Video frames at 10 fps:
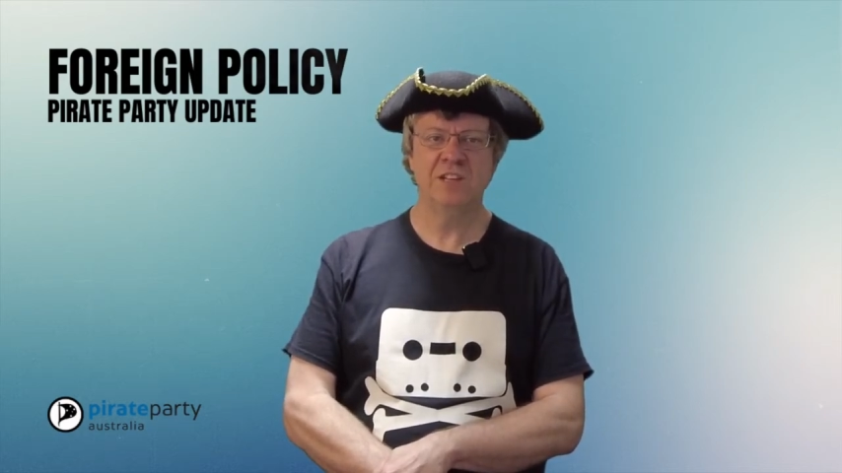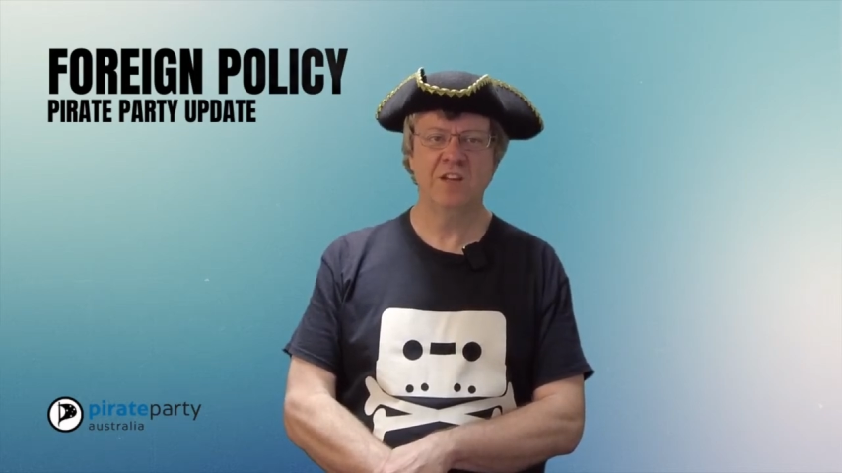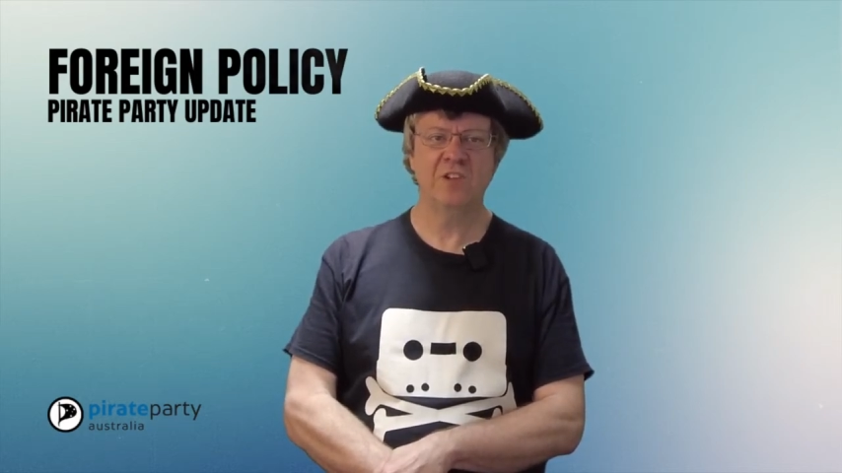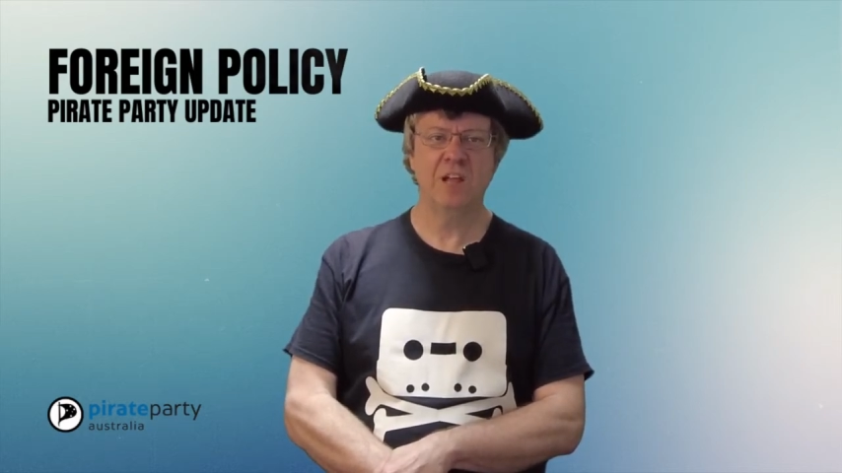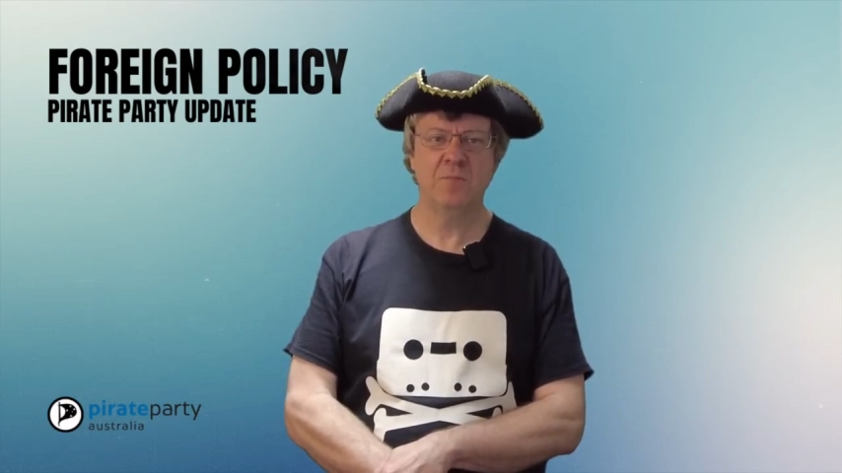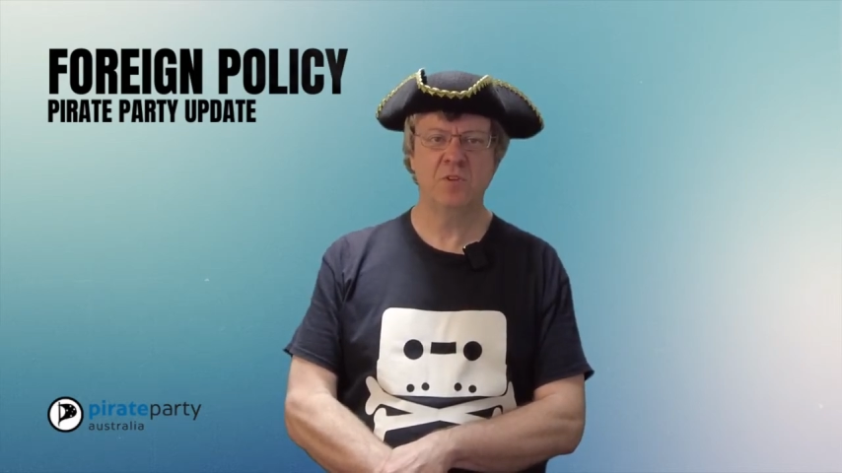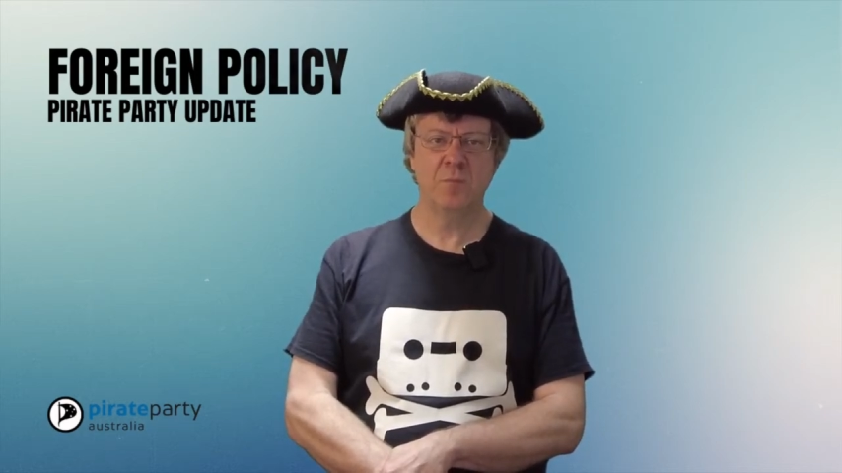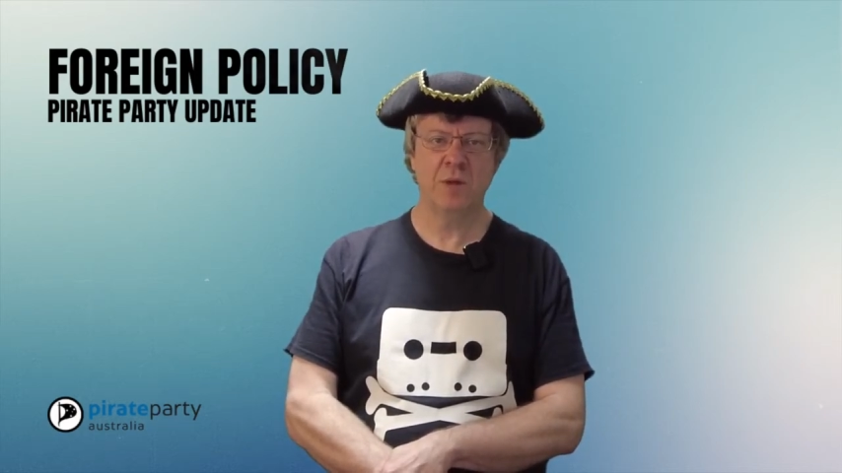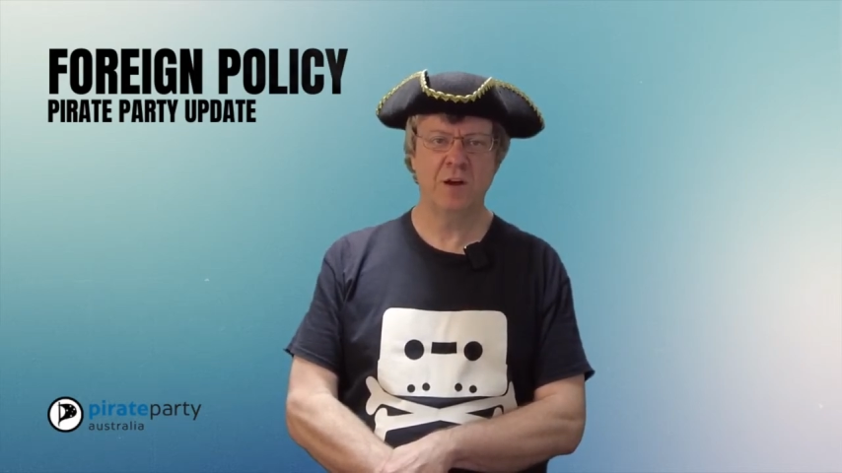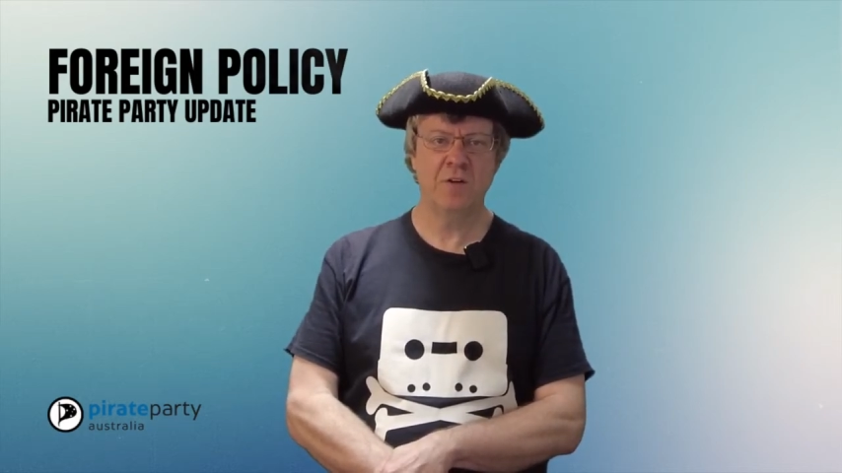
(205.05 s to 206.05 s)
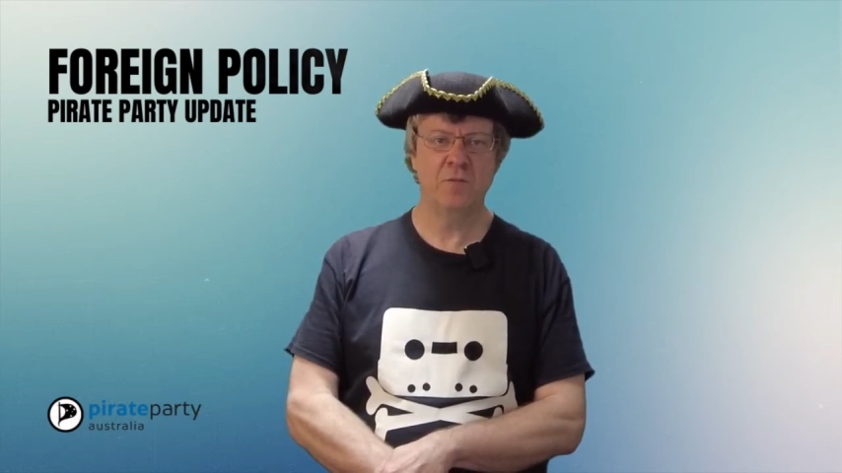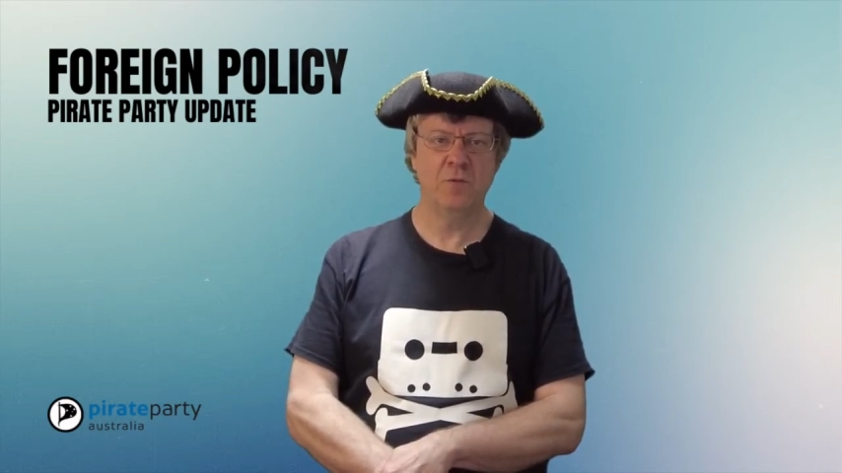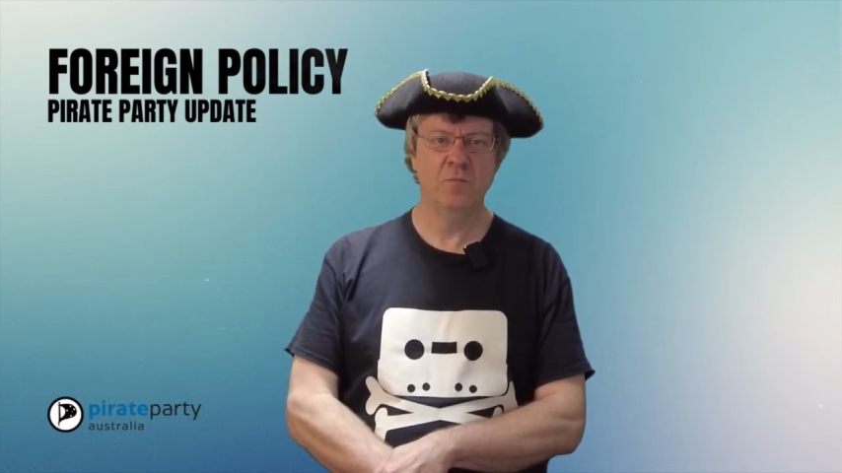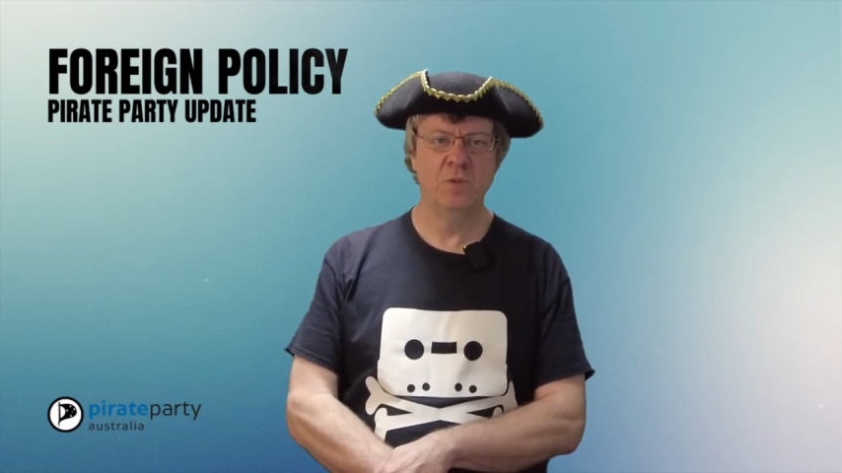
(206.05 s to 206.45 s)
nuzzle up to the powerful.